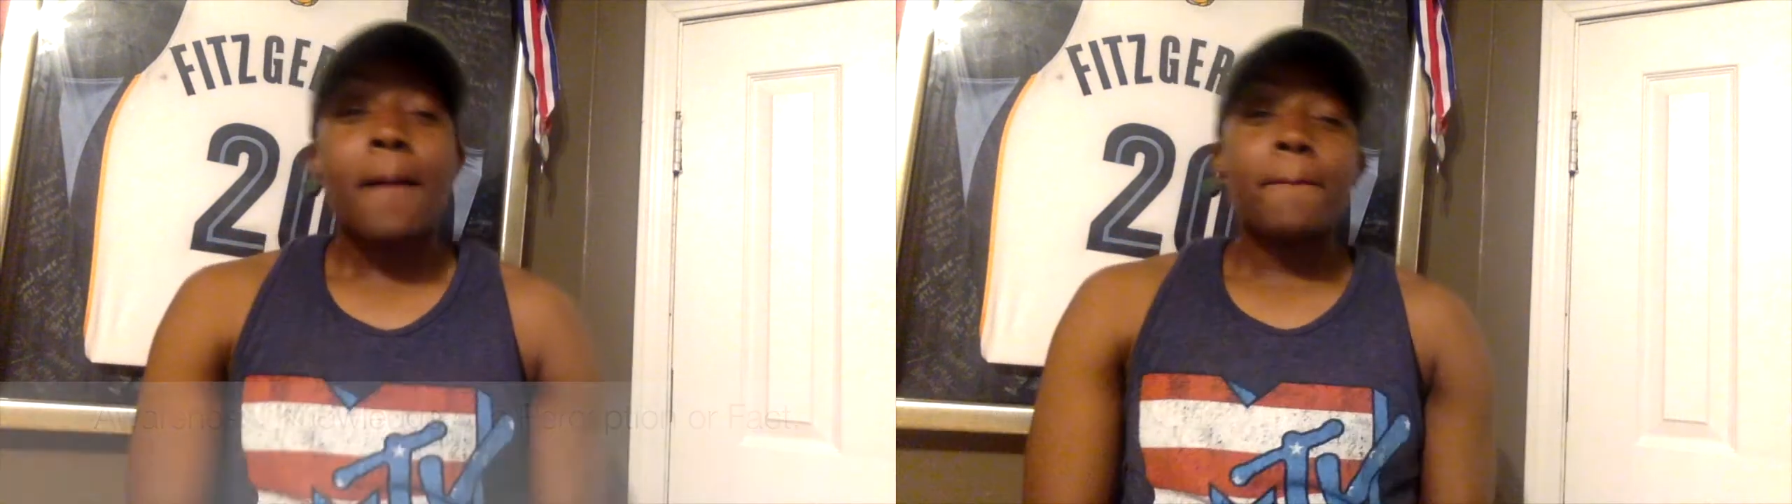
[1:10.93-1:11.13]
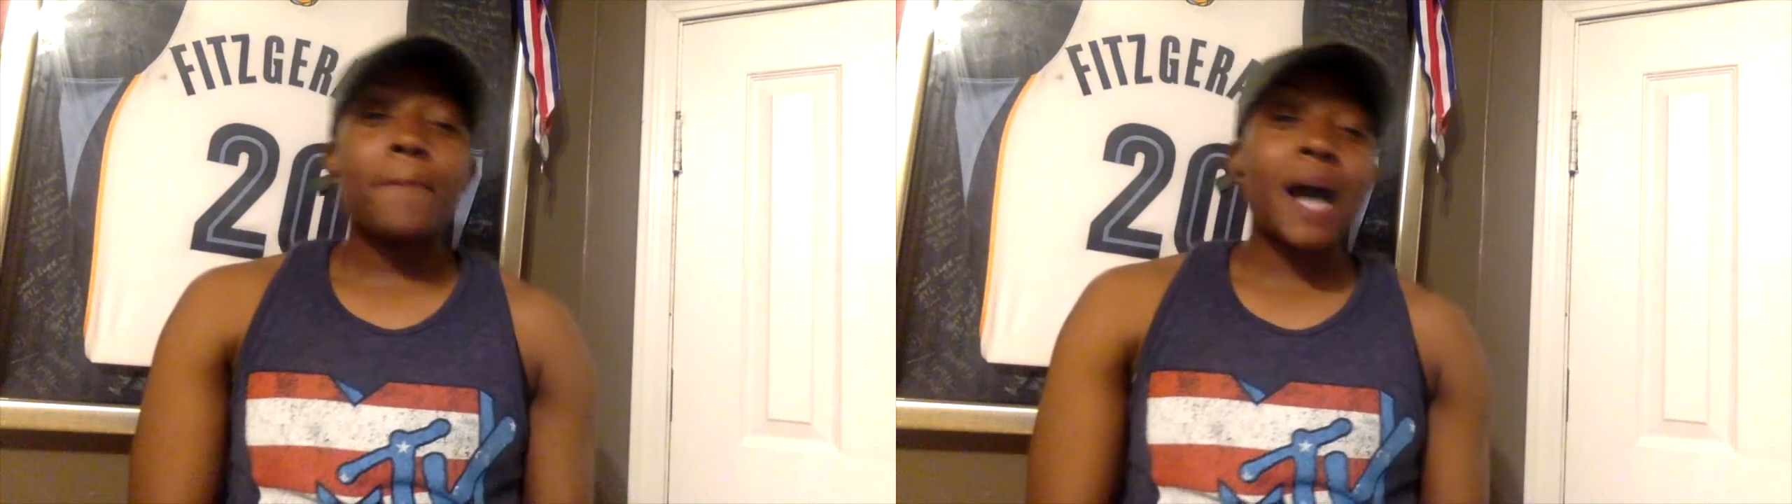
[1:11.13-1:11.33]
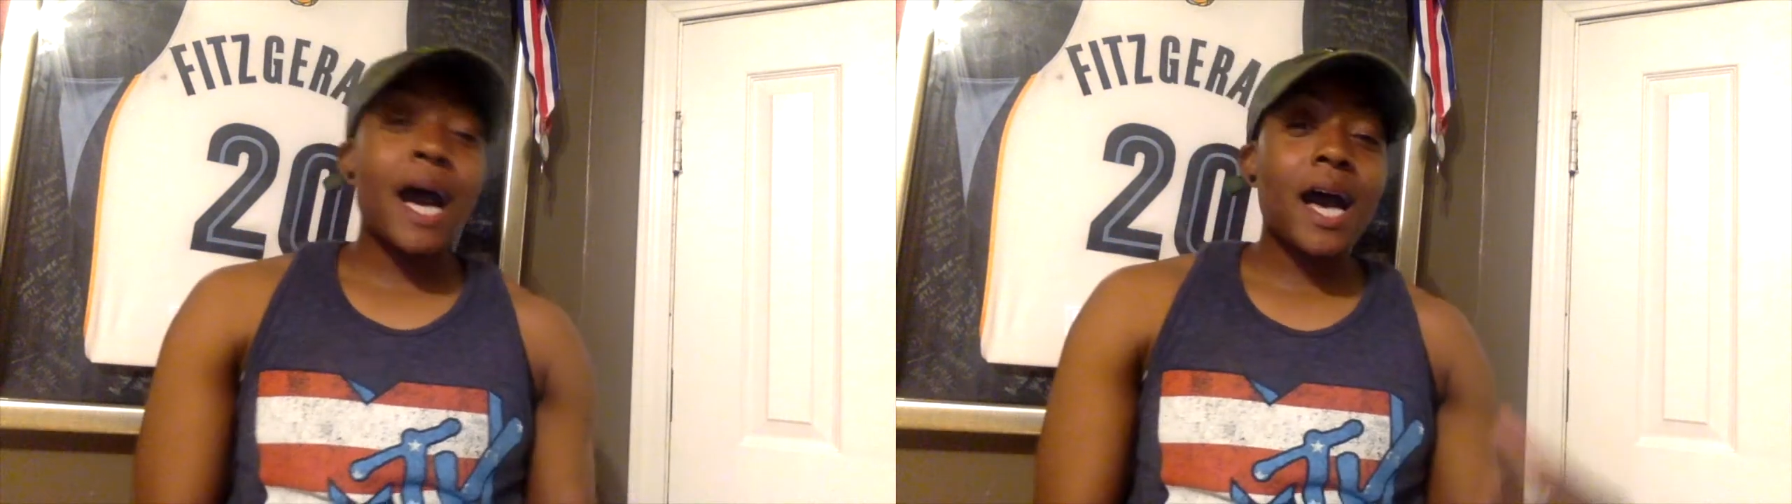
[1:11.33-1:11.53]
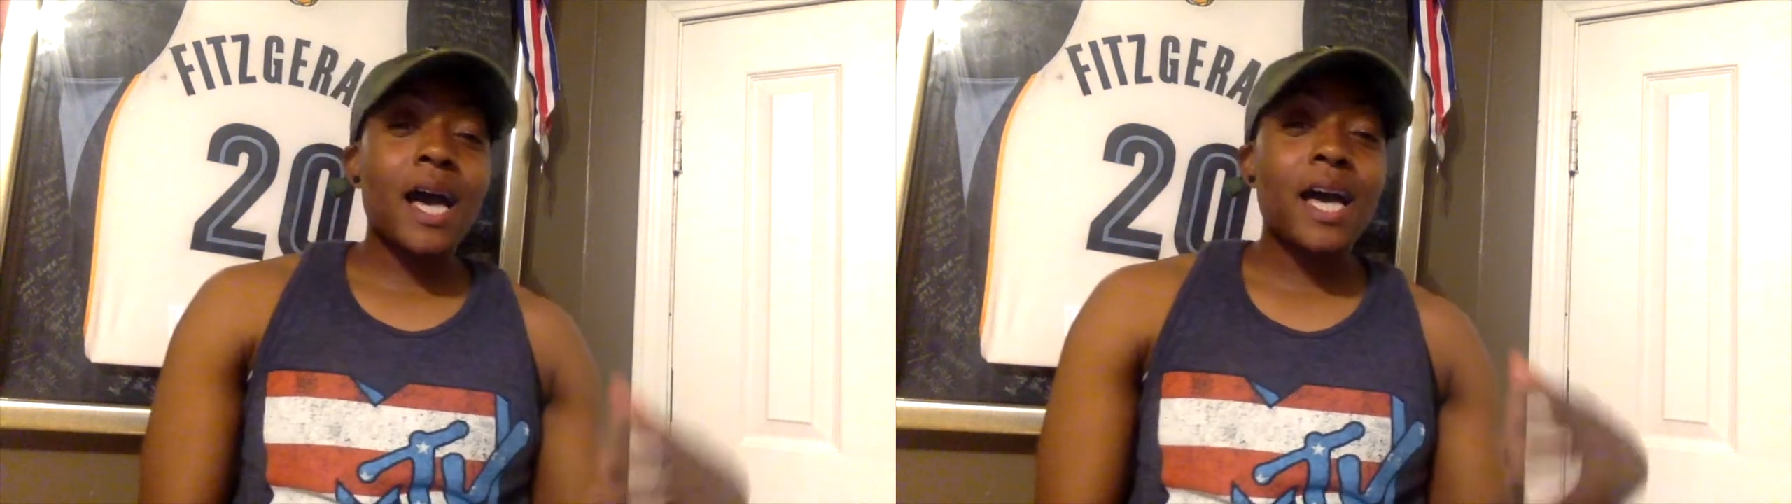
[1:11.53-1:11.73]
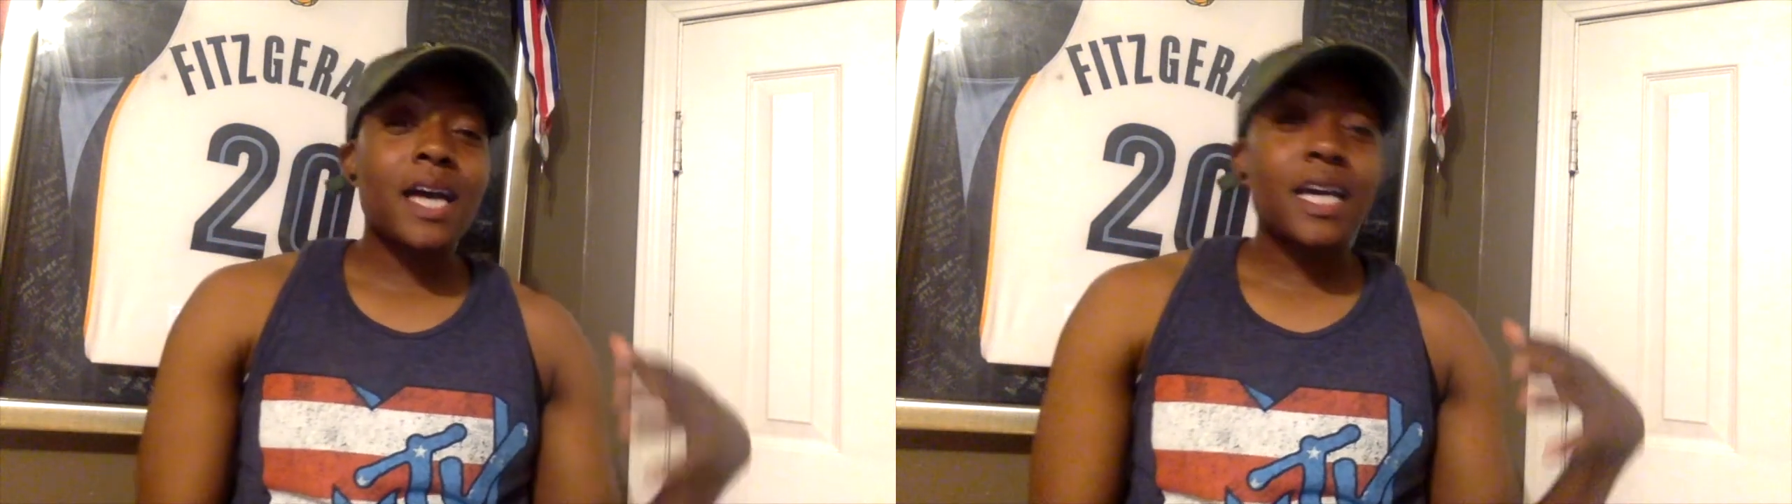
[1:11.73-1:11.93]

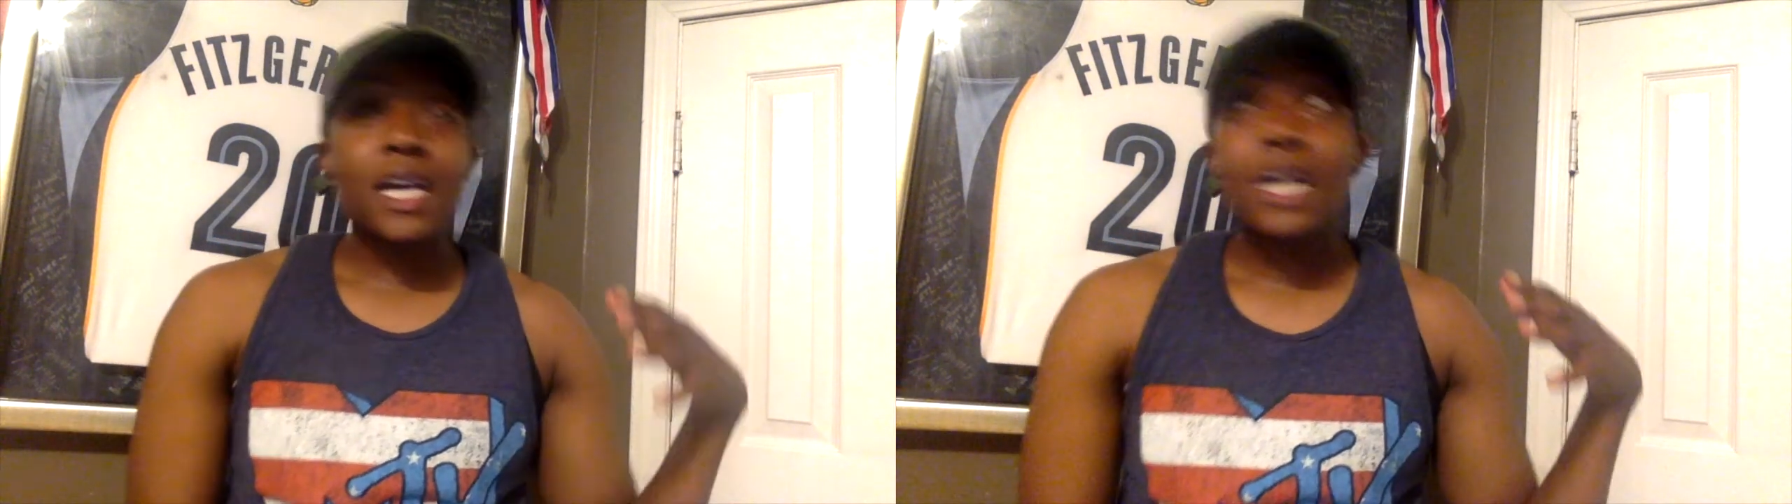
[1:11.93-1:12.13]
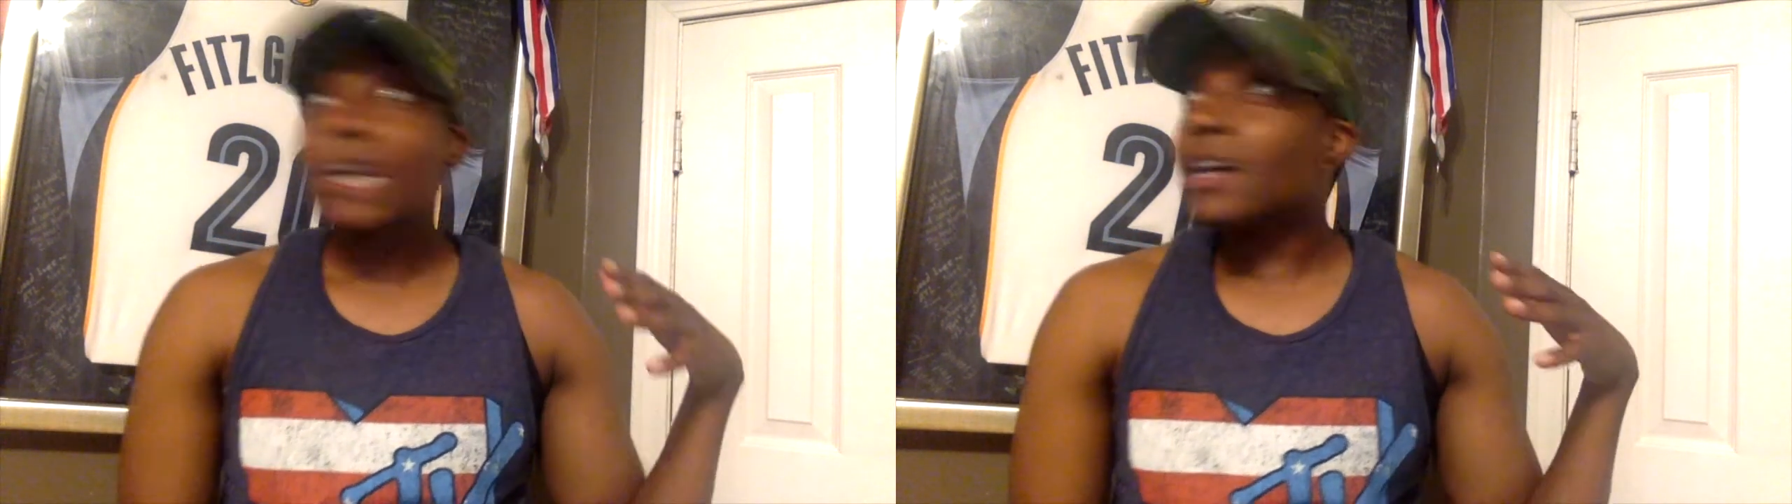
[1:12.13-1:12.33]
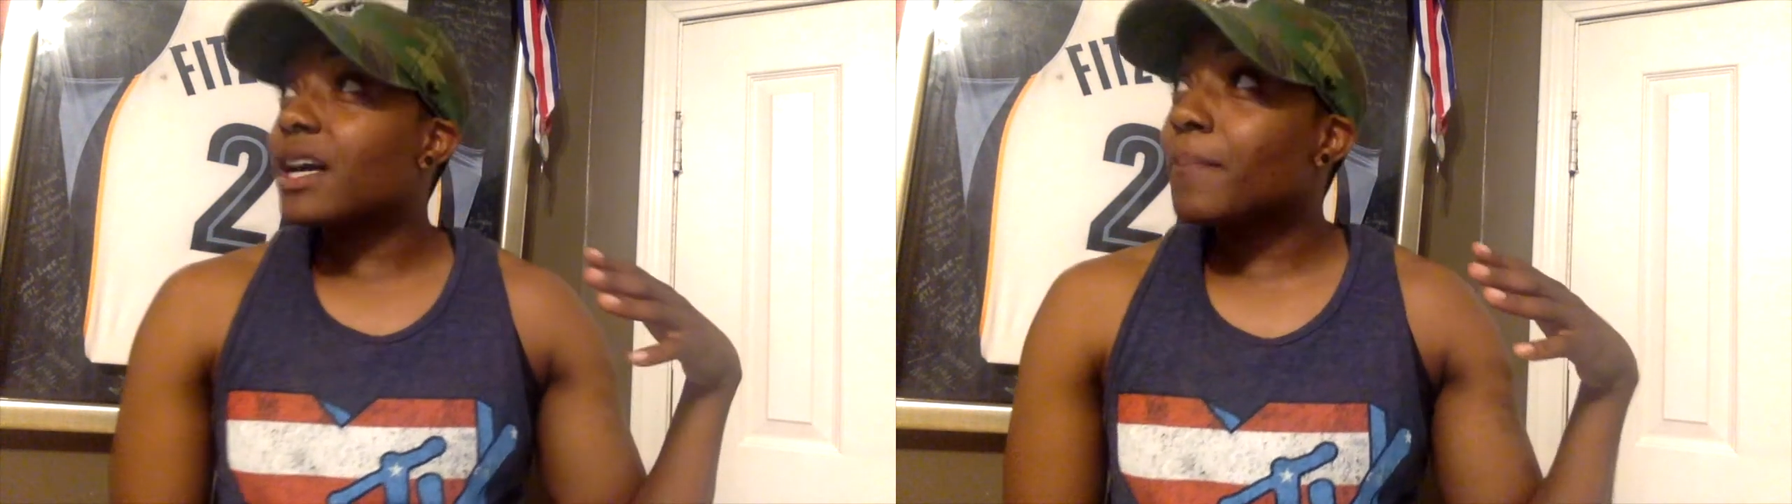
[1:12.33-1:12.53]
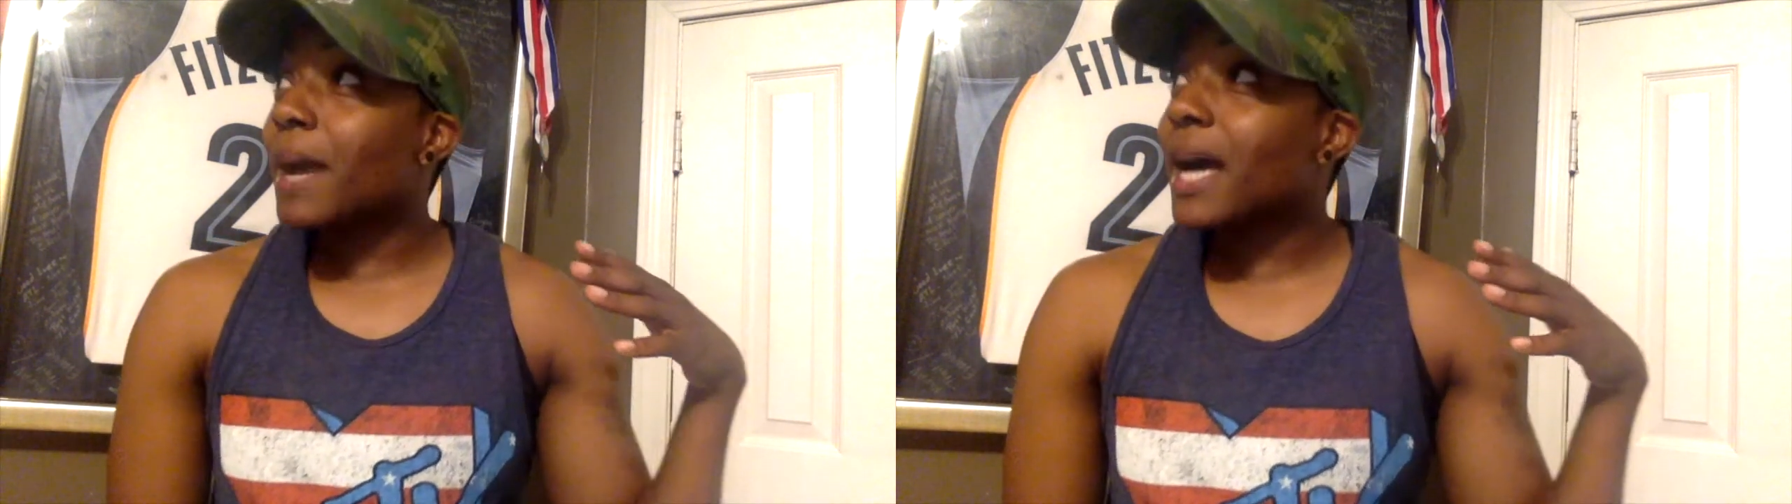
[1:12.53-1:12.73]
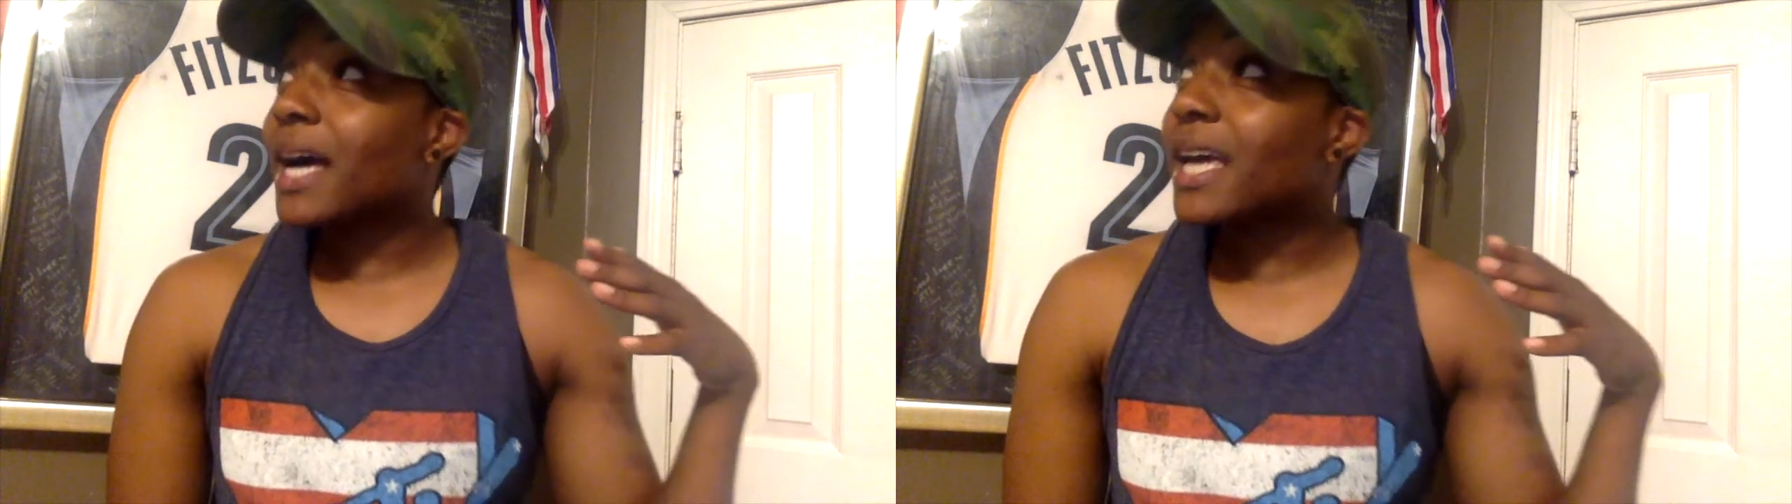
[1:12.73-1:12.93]
my my